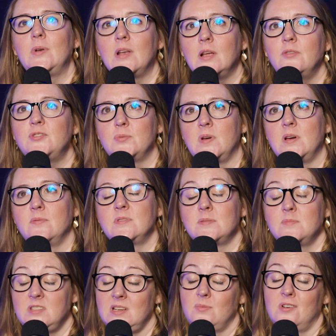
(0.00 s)
would love to work with
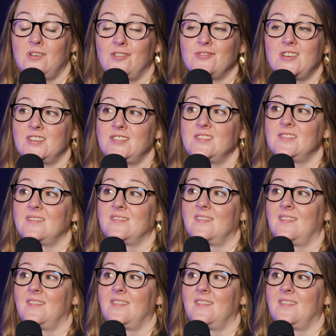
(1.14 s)
some tier 1 contractors.